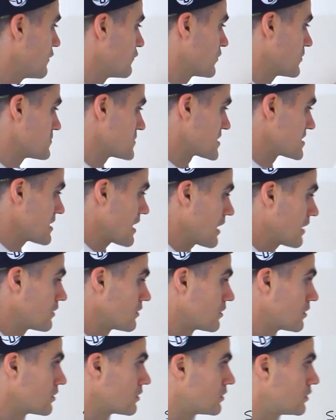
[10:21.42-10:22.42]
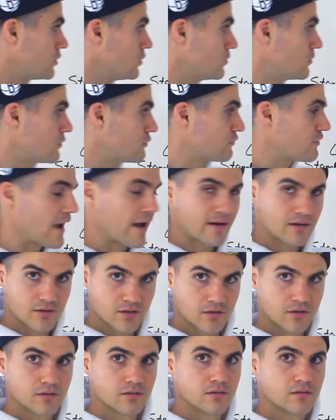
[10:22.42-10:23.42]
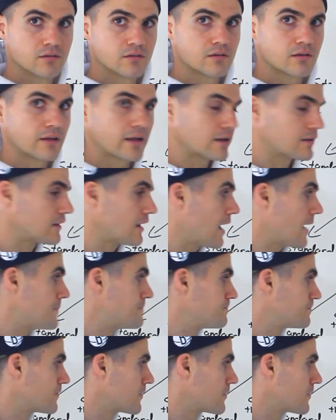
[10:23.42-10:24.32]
then from standard, you would factor like that.